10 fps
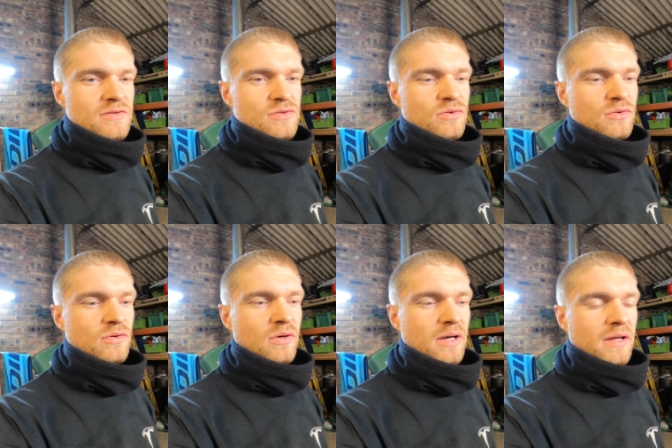
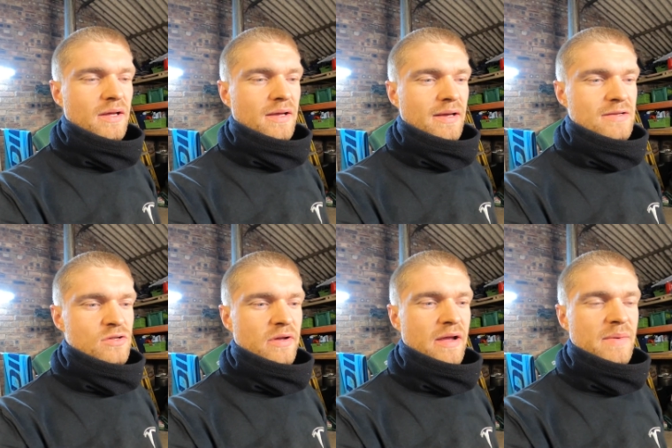so it's
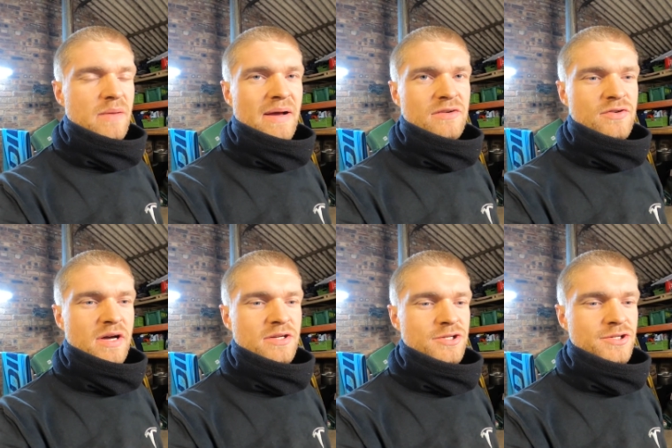not like I'm in a mad
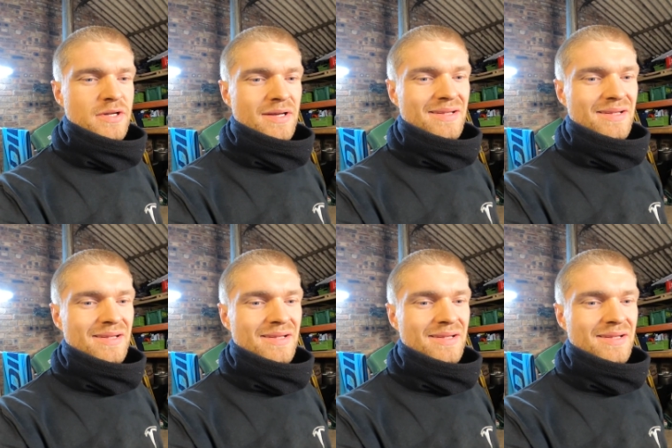rush.